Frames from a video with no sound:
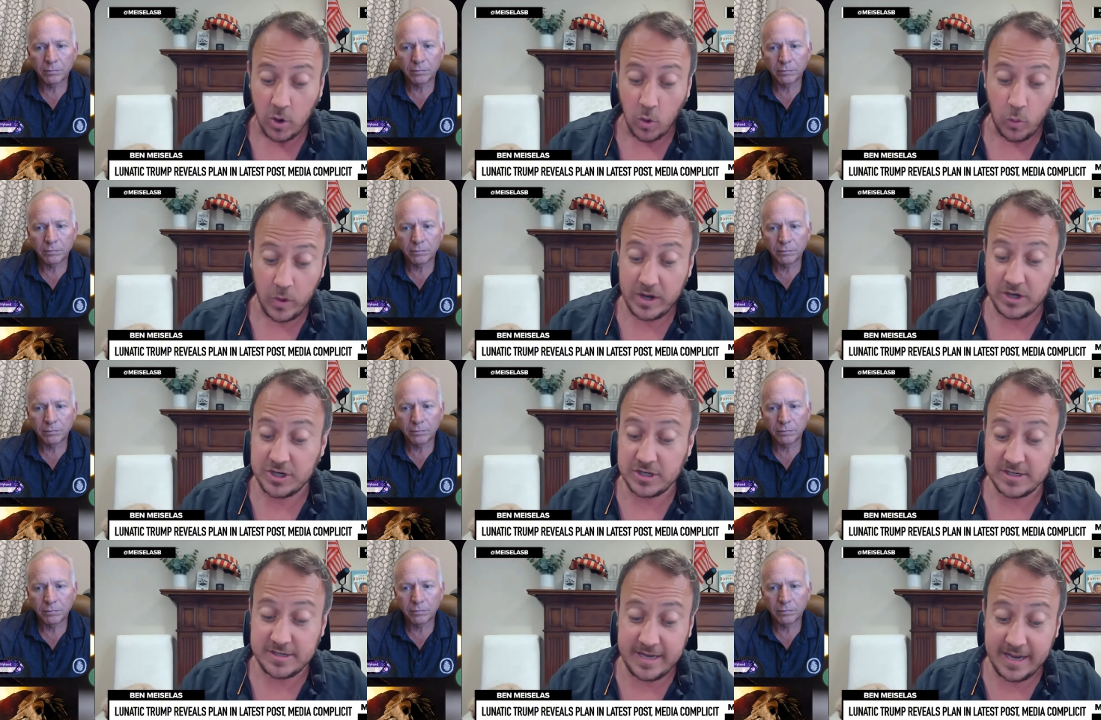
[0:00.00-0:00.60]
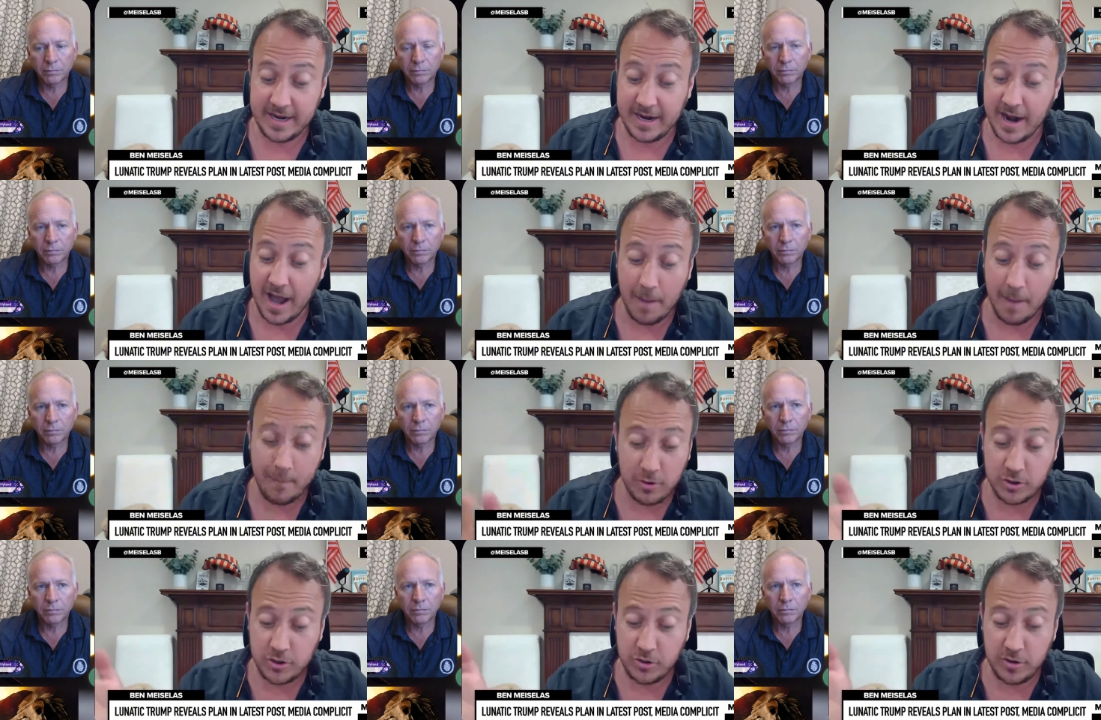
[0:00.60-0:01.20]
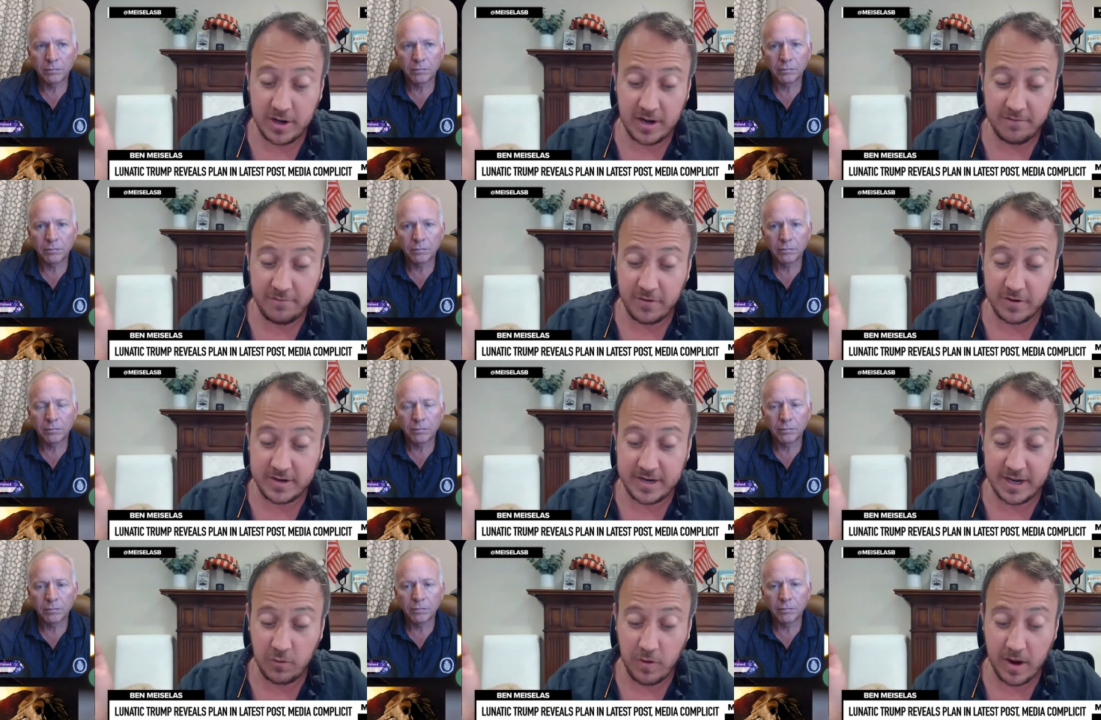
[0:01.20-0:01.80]
Speaker 1: "We just need an opportunity for
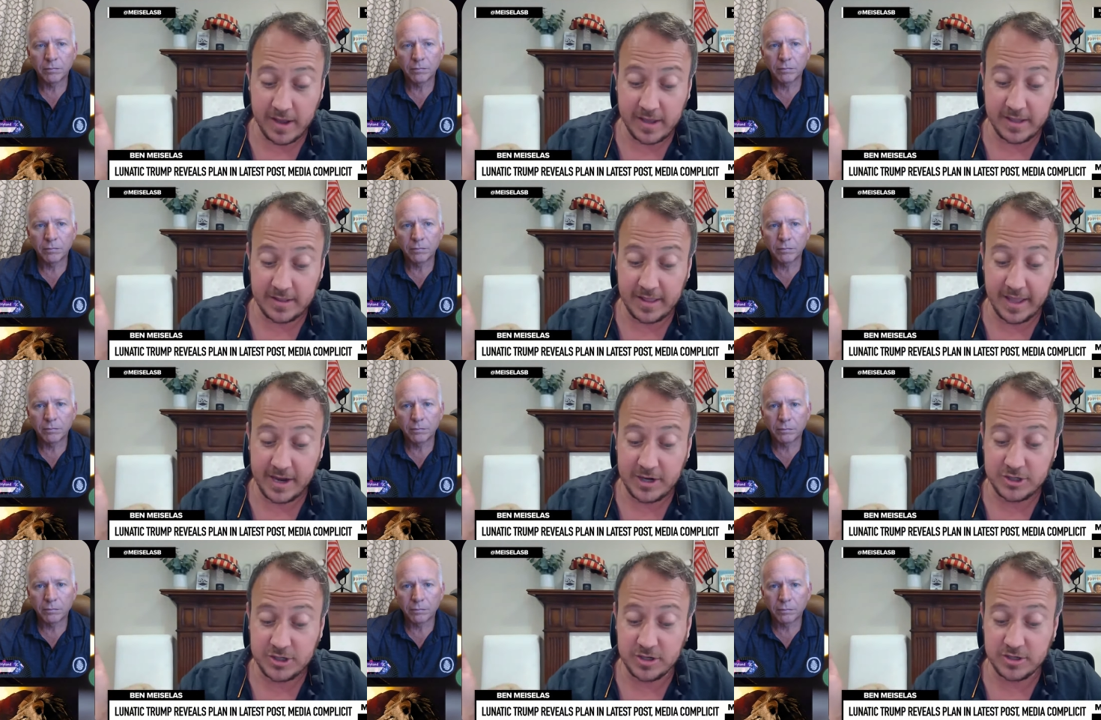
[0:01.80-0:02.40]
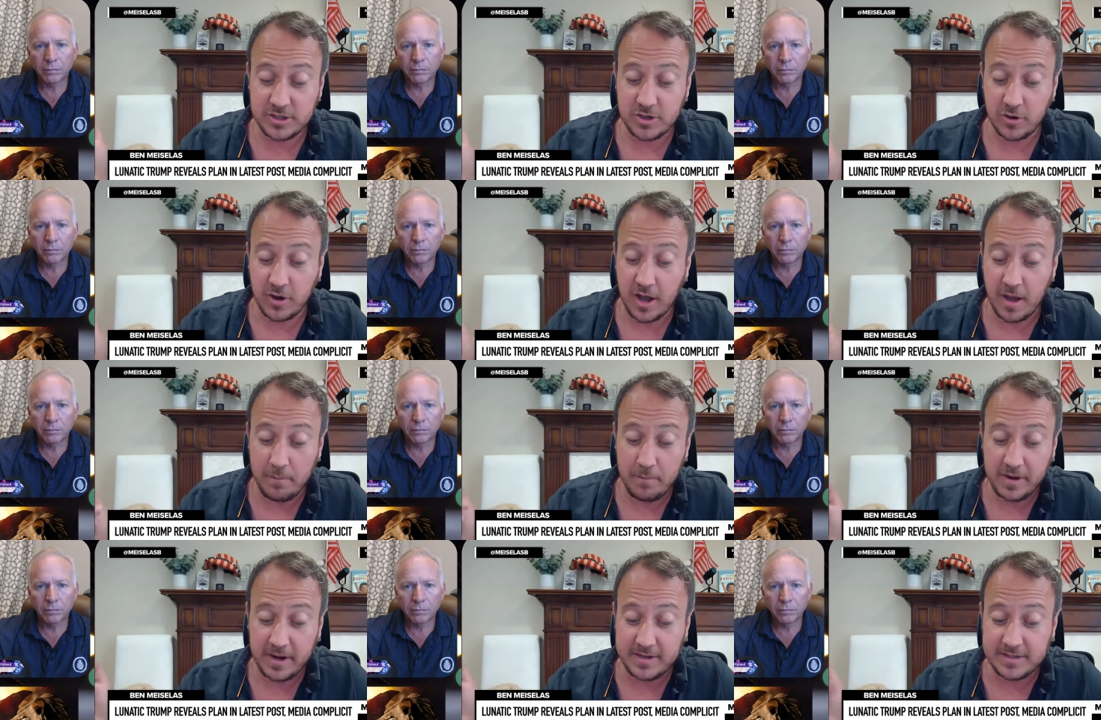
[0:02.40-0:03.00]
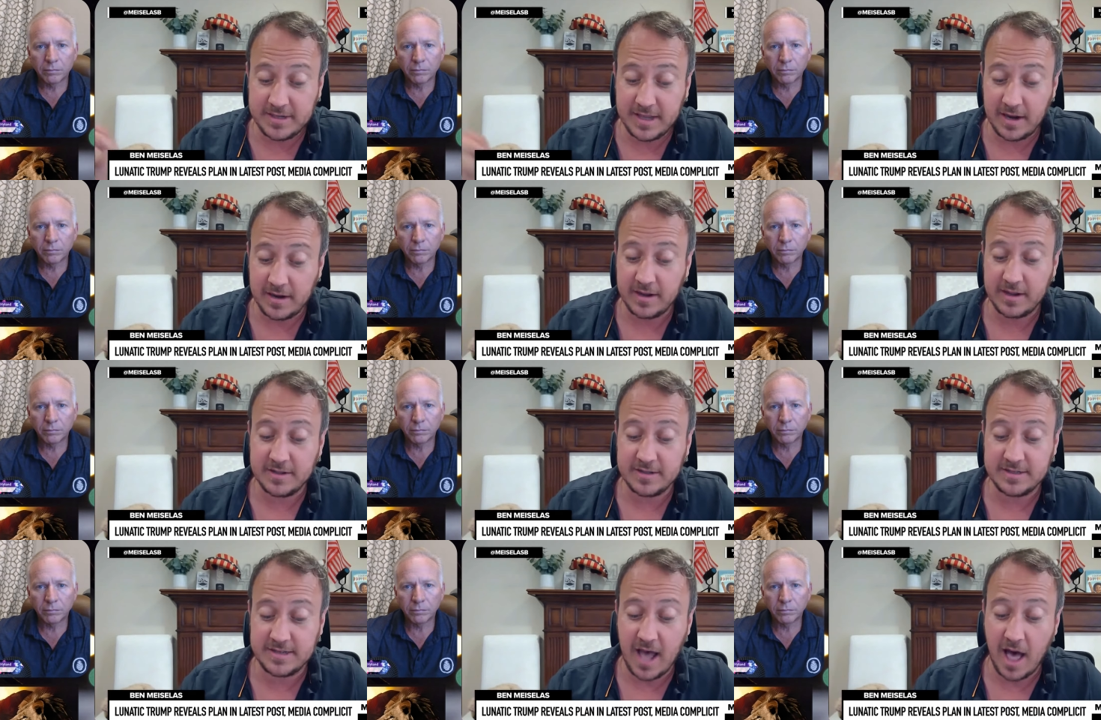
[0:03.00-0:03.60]
deregulation so companies can
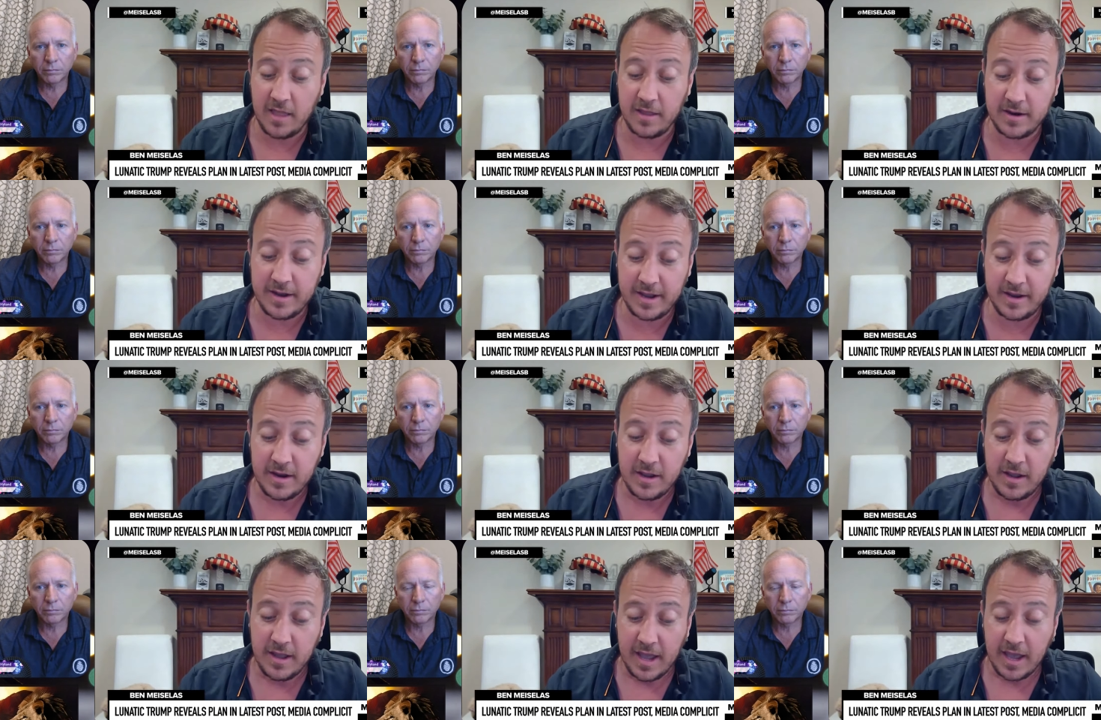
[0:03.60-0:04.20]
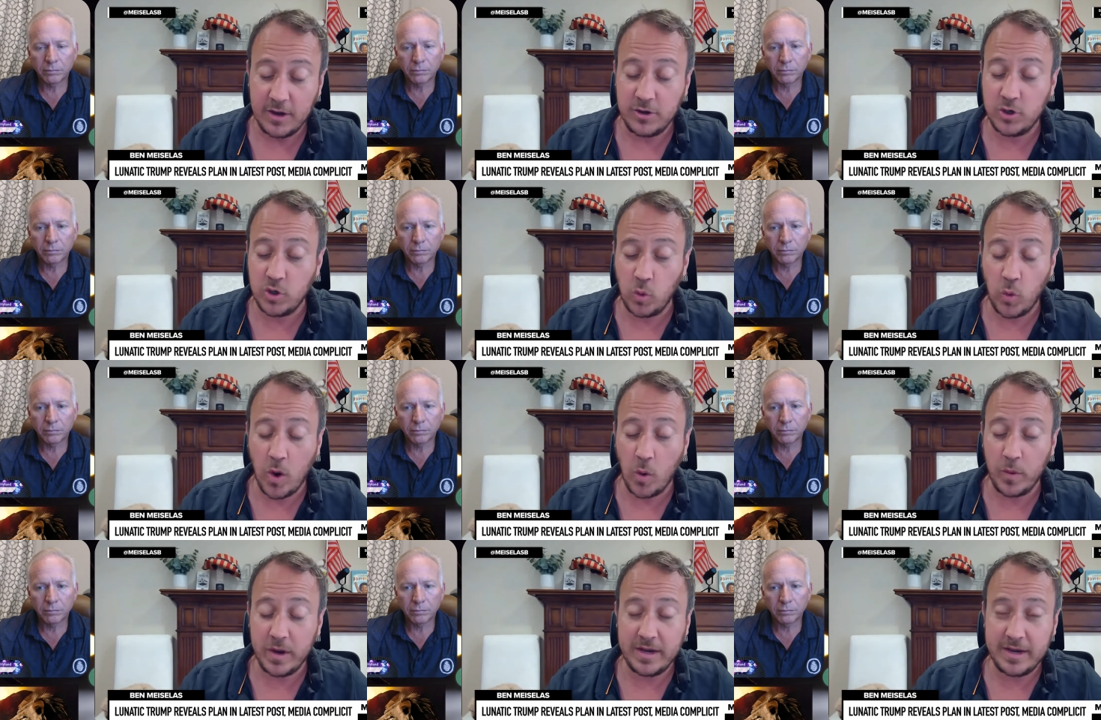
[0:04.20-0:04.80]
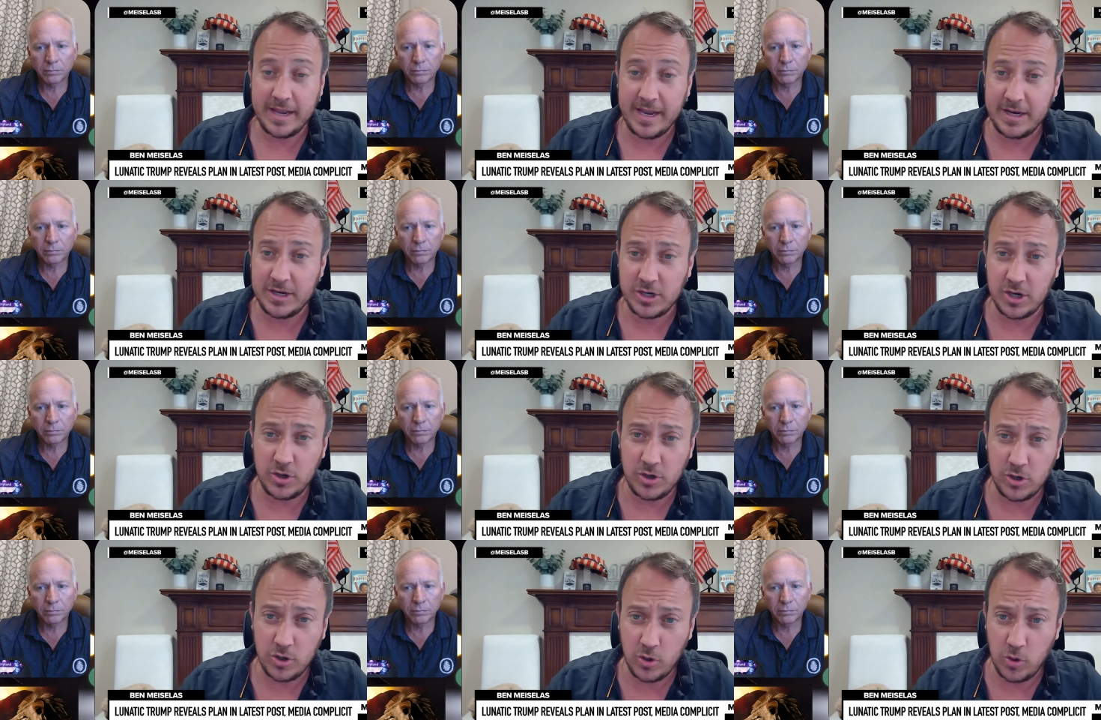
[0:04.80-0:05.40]
consolidate and do what we need
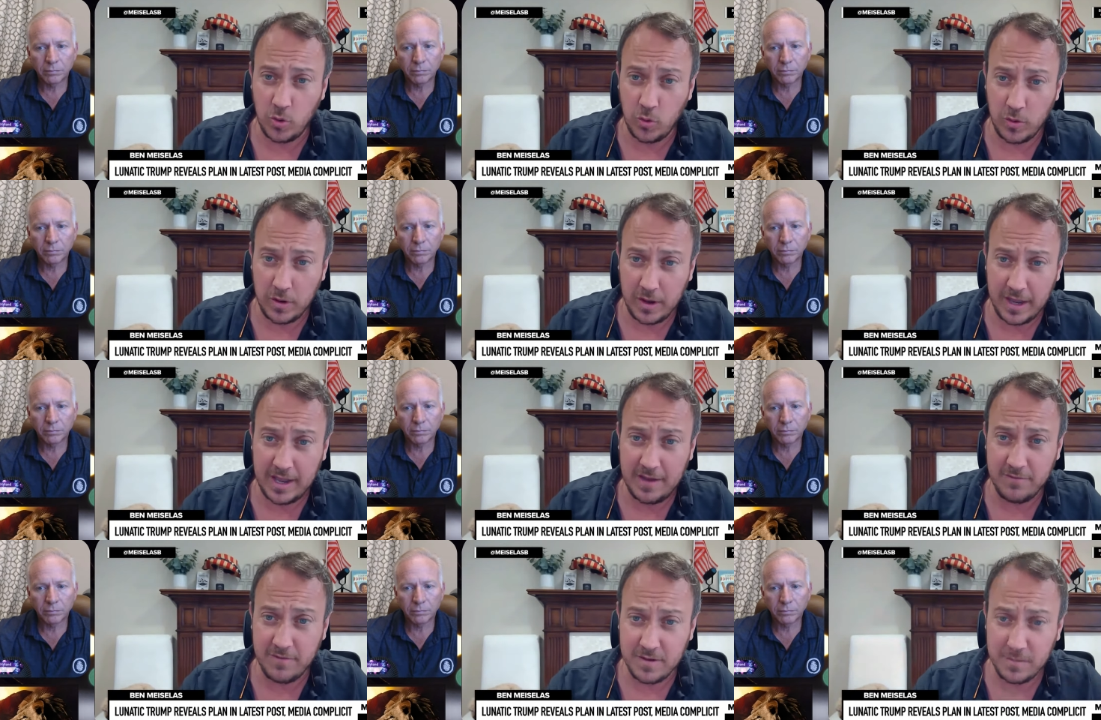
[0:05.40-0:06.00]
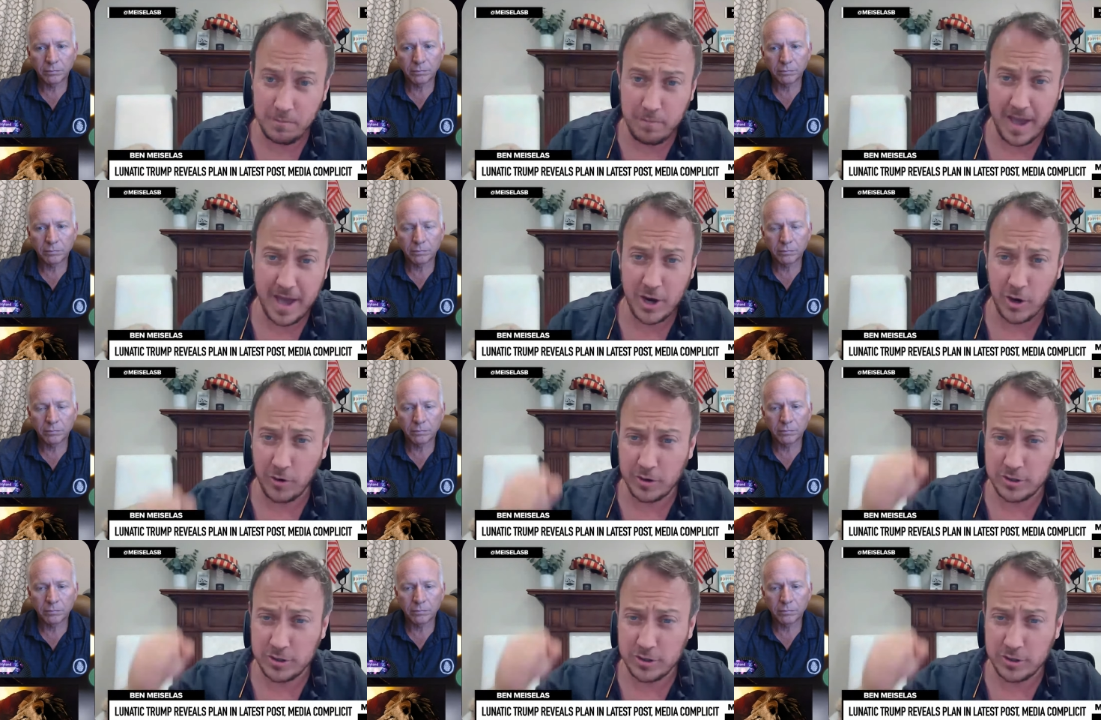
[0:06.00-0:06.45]
to do even better.